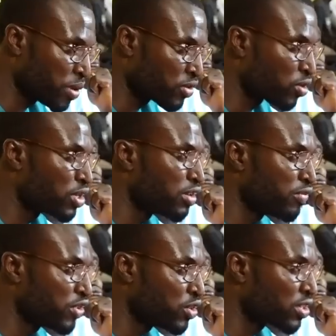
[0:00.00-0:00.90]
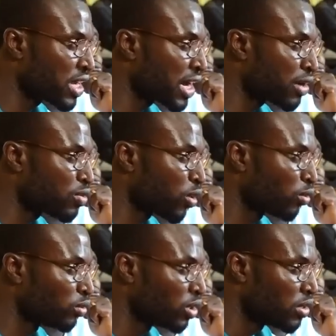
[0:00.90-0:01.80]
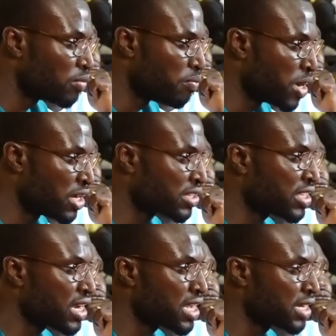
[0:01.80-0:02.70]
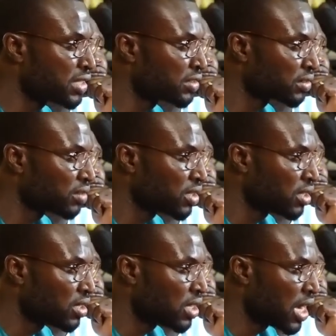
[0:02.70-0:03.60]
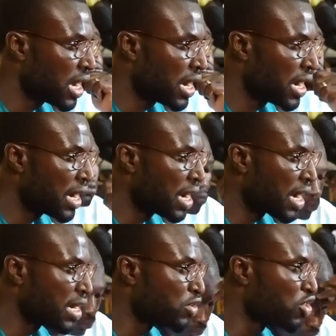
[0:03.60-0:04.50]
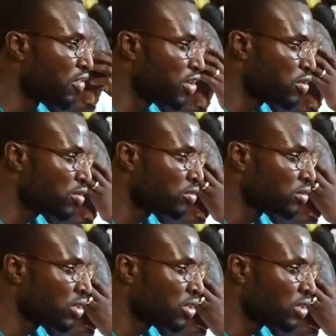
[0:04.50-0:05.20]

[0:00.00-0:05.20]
picture nim video ta kandrong, minister ning anem governor,